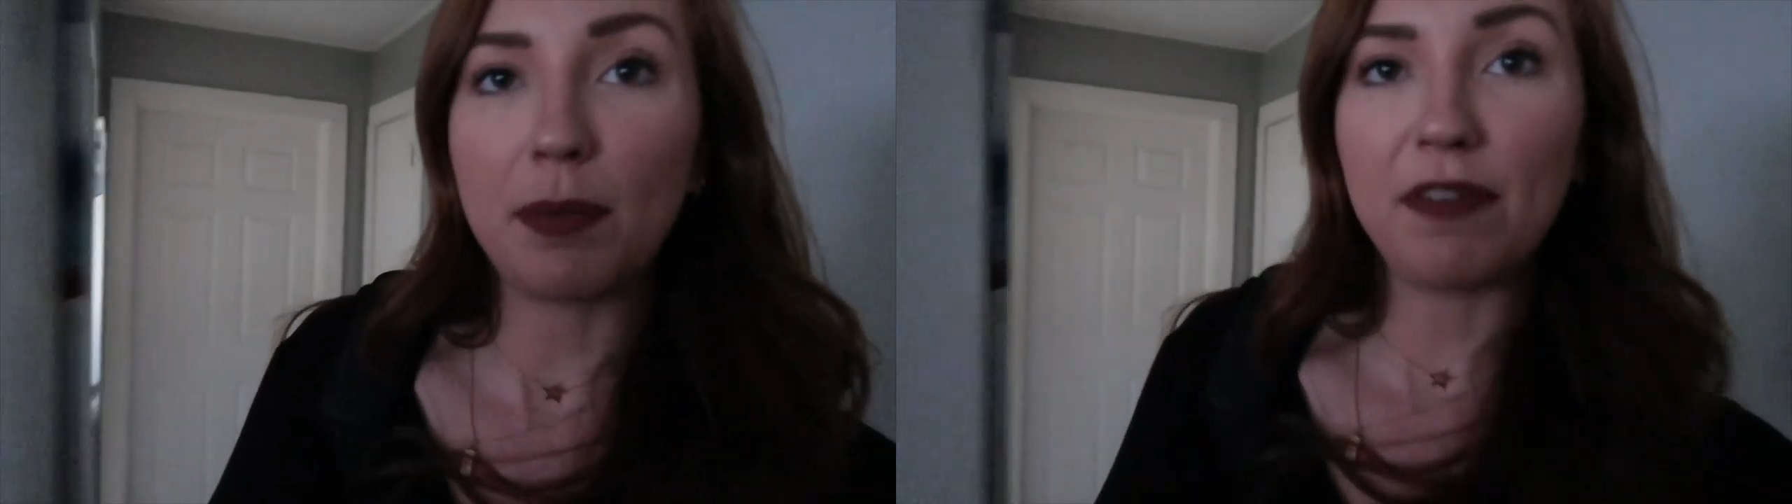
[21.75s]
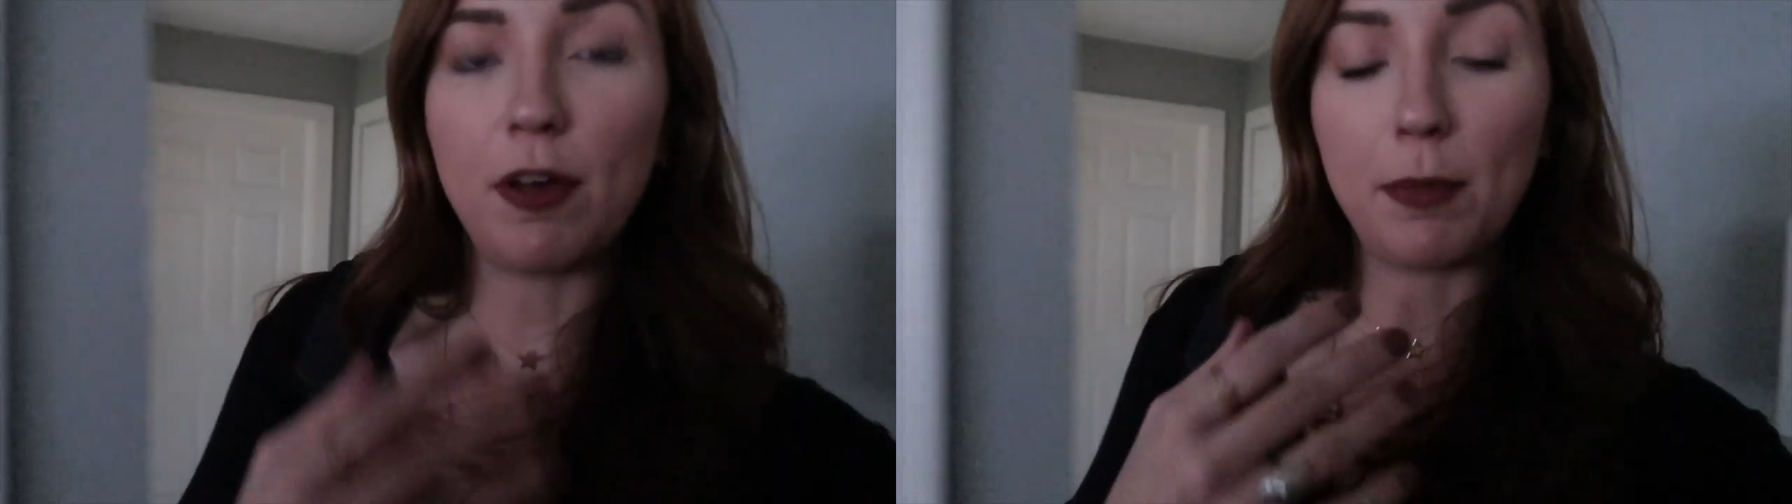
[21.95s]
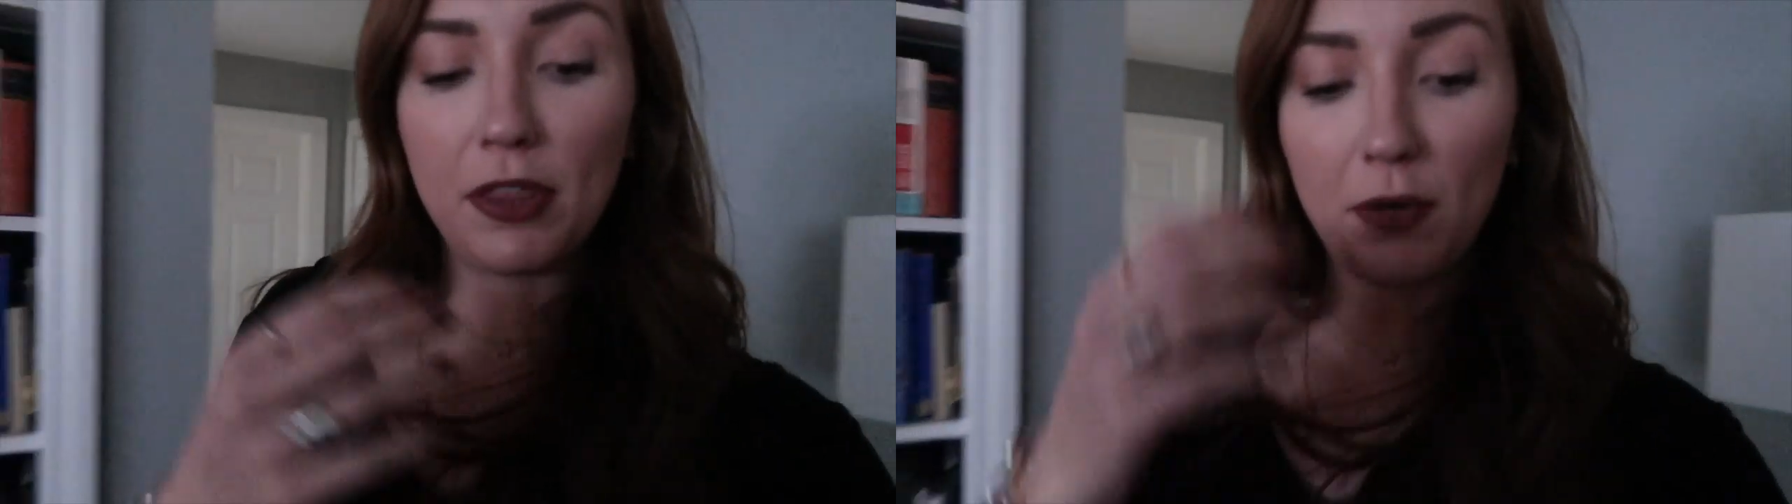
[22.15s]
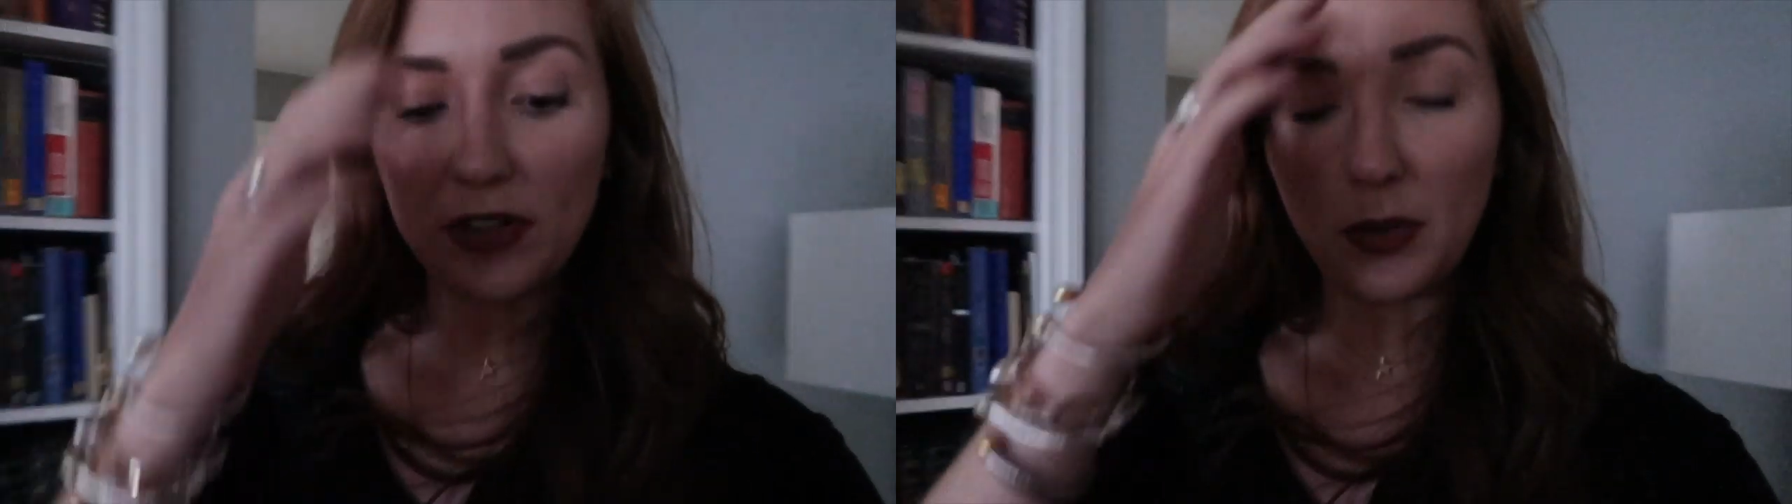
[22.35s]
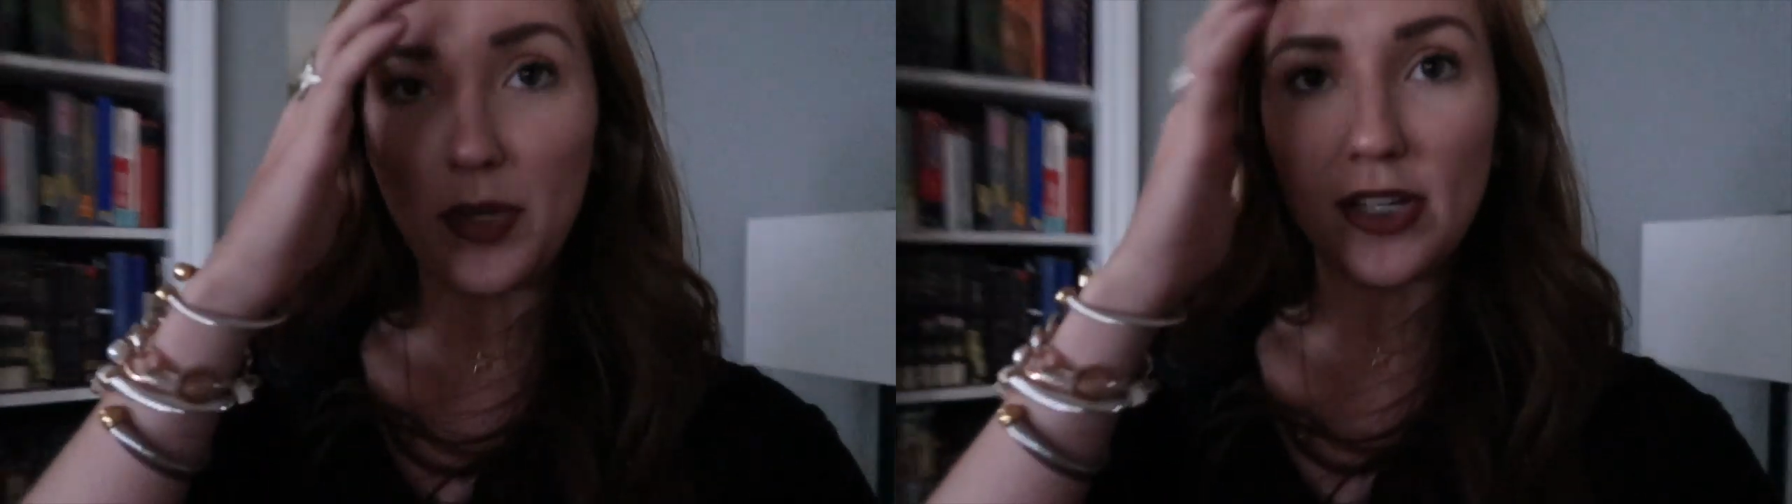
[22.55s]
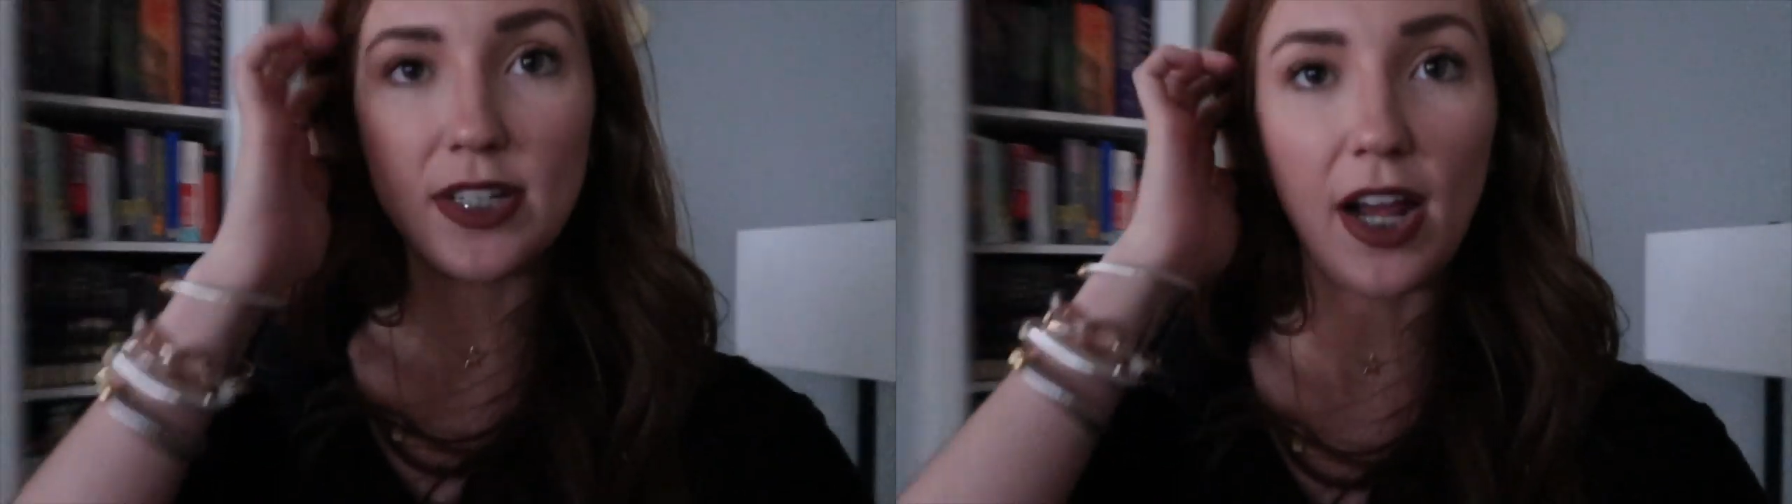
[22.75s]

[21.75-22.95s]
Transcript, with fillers: gonna be filming throughout the week